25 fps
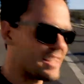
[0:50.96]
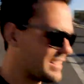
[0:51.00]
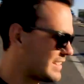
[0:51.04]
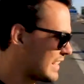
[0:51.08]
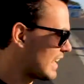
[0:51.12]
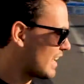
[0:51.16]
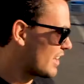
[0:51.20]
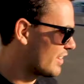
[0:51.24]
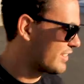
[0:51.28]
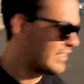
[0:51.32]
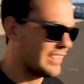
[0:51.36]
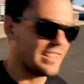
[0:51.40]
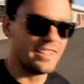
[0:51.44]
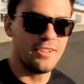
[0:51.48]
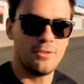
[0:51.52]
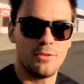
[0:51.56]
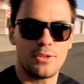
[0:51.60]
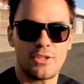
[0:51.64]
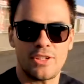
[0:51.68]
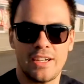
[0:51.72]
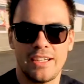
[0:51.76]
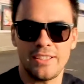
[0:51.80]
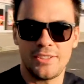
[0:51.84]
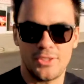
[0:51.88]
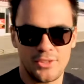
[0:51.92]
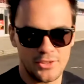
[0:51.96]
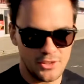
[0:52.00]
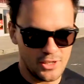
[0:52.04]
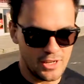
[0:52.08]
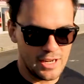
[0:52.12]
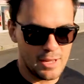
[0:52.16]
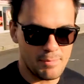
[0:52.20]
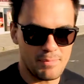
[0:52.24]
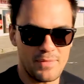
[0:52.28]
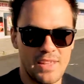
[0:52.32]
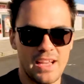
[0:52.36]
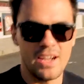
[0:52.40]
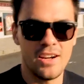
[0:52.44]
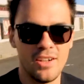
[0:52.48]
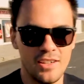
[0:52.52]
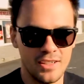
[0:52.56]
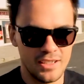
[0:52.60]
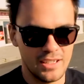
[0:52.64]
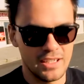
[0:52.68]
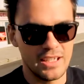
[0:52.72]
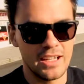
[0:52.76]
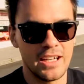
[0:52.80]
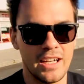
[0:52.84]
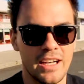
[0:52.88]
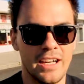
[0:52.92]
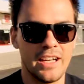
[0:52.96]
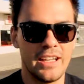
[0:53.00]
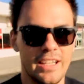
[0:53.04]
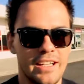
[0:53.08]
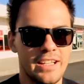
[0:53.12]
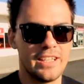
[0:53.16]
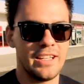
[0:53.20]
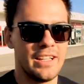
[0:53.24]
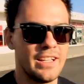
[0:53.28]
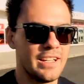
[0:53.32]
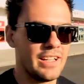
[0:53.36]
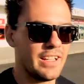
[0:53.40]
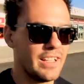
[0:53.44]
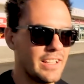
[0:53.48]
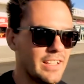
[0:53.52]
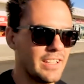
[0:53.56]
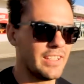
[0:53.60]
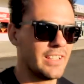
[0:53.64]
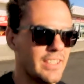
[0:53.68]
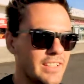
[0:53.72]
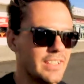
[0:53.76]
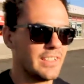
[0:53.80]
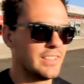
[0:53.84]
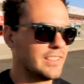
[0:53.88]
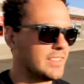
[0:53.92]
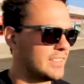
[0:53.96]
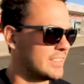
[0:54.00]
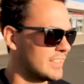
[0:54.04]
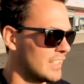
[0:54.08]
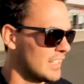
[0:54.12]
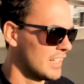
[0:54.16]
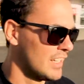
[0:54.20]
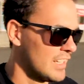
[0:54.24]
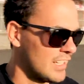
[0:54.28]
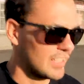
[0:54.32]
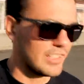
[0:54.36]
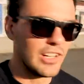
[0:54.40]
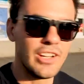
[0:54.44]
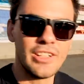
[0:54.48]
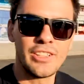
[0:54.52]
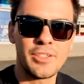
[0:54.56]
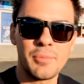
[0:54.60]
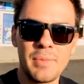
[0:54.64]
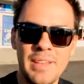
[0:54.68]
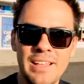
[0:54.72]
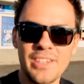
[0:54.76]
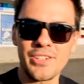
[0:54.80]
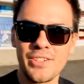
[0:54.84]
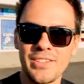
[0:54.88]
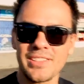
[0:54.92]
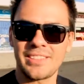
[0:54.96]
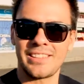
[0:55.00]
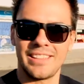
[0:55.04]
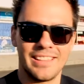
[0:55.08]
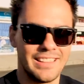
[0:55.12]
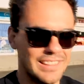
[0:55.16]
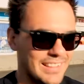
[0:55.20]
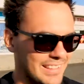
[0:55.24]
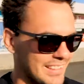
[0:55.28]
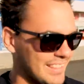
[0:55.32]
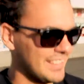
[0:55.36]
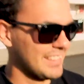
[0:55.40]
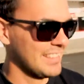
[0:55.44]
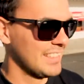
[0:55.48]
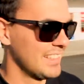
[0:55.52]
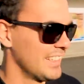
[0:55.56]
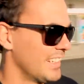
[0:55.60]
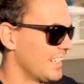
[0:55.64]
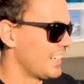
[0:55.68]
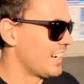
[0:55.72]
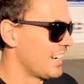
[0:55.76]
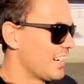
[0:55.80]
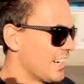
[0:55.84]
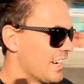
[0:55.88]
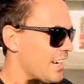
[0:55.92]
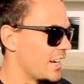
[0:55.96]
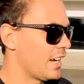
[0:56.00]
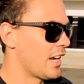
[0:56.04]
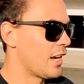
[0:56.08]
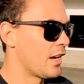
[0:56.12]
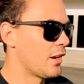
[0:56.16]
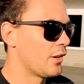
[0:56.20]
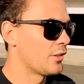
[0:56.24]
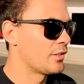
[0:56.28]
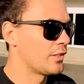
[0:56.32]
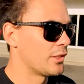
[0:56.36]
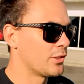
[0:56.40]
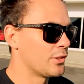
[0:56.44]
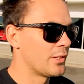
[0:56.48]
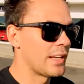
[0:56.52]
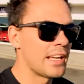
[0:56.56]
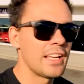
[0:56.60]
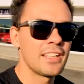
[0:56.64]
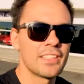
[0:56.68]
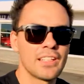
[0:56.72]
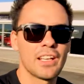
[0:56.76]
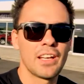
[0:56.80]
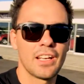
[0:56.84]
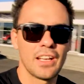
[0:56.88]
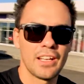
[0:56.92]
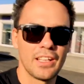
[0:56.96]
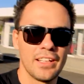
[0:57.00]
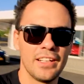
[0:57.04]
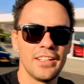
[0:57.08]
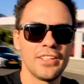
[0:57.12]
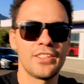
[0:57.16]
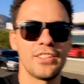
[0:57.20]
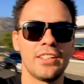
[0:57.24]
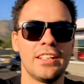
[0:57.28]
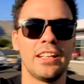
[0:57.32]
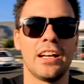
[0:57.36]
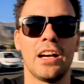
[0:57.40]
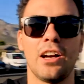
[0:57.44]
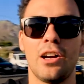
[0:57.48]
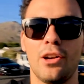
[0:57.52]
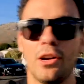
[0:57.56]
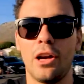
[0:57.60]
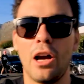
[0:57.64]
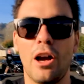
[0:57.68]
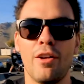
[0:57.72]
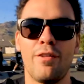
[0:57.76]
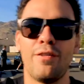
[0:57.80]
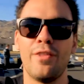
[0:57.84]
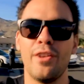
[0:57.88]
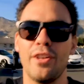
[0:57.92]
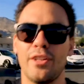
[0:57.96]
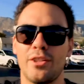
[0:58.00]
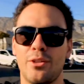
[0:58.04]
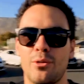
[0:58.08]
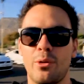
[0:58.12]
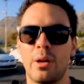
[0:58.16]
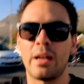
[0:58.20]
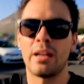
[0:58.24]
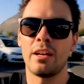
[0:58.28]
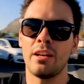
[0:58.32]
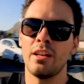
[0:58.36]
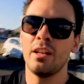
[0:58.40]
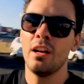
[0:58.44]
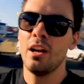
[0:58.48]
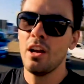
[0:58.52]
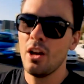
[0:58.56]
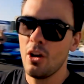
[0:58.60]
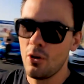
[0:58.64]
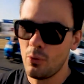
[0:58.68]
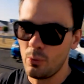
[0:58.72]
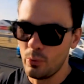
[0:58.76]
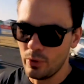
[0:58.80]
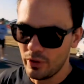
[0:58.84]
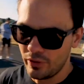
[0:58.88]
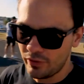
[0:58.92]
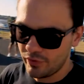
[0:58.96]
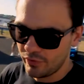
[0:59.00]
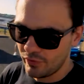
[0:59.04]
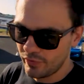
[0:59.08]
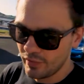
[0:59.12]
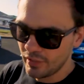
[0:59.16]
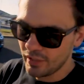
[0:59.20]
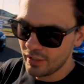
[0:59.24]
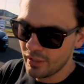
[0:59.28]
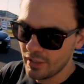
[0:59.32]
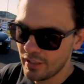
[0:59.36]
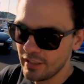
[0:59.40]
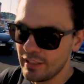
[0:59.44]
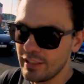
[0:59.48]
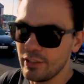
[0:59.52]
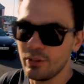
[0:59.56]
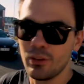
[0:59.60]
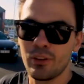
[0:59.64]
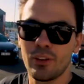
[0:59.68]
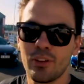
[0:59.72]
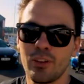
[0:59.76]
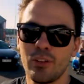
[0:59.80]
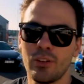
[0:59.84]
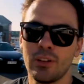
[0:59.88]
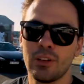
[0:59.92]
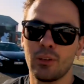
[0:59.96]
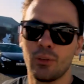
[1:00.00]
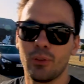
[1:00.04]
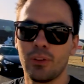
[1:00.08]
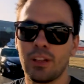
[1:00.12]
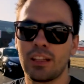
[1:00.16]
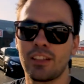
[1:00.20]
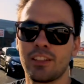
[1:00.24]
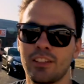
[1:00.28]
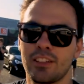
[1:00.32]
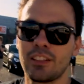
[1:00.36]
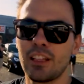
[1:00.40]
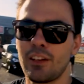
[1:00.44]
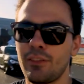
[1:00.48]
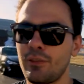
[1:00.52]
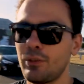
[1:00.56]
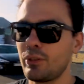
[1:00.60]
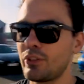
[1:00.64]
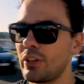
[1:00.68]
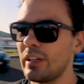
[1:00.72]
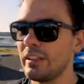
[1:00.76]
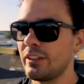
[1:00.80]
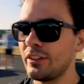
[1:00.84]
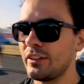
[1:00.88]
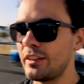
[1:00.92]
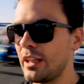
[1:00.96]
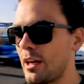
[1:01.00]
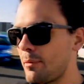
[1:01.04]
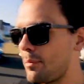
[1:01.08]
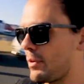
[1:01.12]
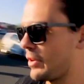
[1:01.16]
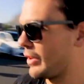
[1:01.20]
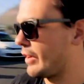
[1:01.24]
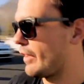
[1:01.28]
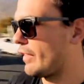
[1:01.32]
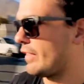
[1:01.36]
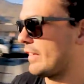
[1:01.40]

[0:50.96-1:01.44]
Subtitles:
is our thing we're trying to start up now. It is going to be interesting. So today is initially our first run with the new crew and all that stuff. We're trying to set up a lot of